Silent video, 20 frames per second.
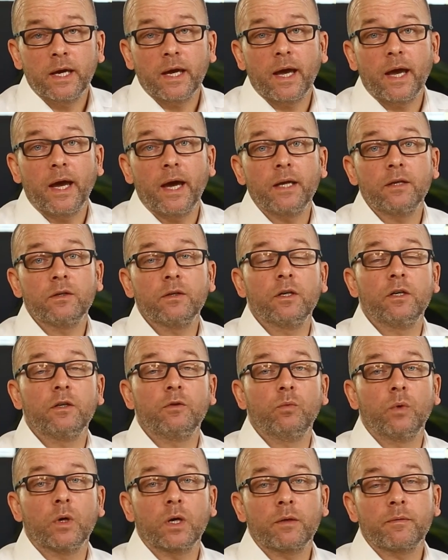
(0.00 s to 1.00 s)
and
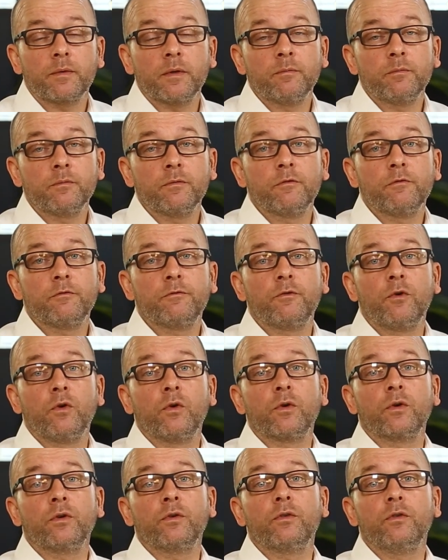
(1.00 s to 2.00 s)
one of them
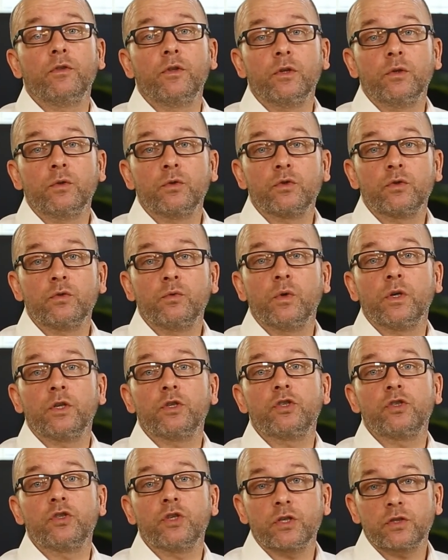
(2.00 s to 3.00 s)
for those who are
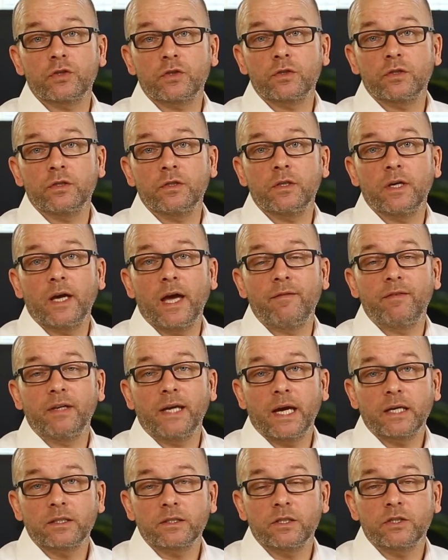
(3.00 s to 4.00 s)
just having
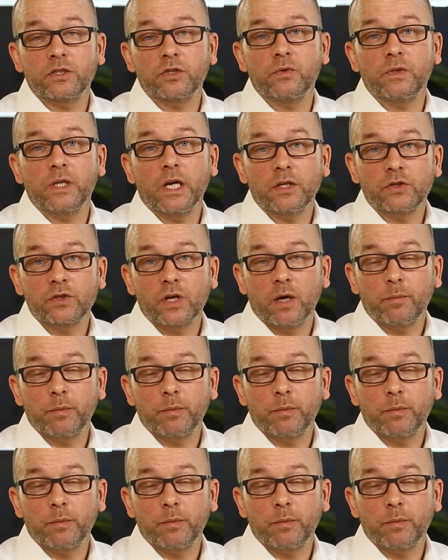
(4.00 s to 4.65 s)
access to the HR